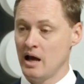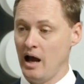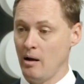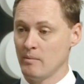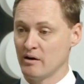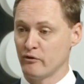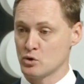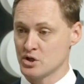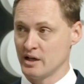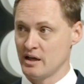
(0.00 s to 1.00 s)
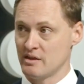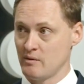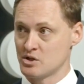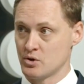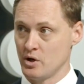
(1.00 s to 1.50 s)
Unfortunately, they
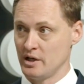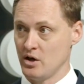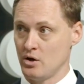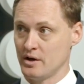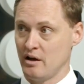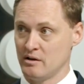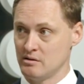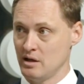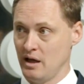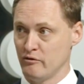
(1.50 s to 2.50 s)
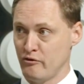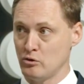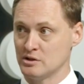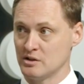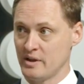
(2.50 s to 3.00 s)
were too early on and
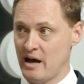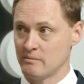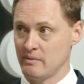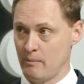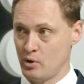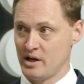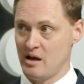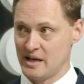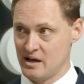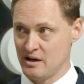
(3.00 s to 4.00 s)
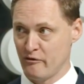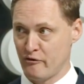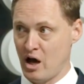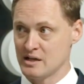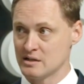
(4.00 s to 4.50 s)
folded without putting up any kind of
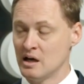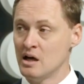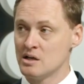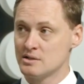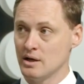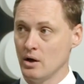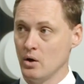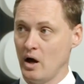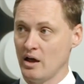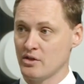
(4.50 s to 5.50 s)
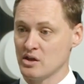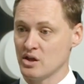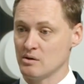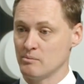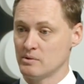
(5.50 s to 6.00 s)
fight. Mm-hmm. So I think
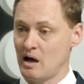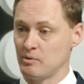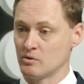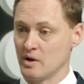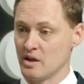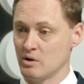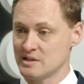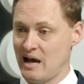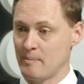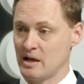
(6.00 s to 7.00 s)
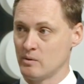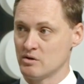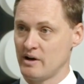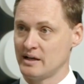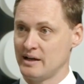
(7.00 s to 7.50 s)
that coupled with what's happening with
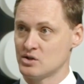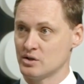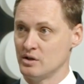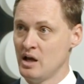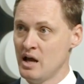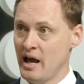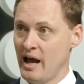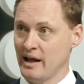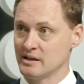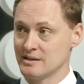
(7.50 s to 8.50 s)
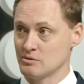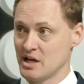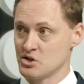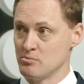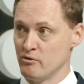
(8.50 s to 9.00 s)
the regulation and
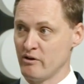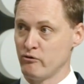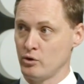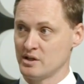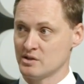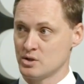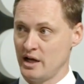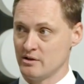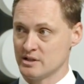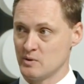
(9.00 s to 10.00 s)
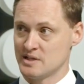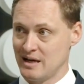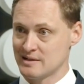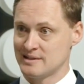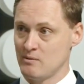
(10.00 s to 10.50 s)
consultation moving forward in Australia as we
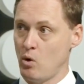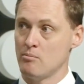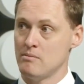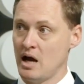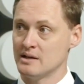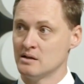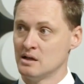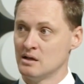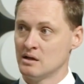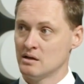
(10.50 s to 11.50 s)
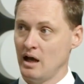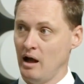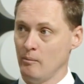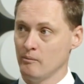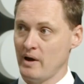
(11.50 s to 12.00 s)
start to see what might
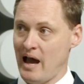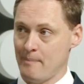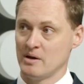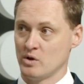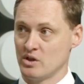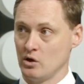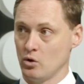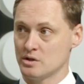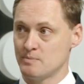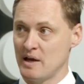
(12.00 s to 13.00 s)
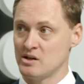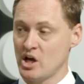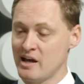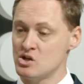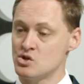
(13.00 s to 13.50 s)
happen with the laws being
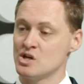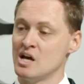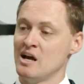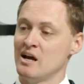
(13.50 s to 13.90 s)
changed,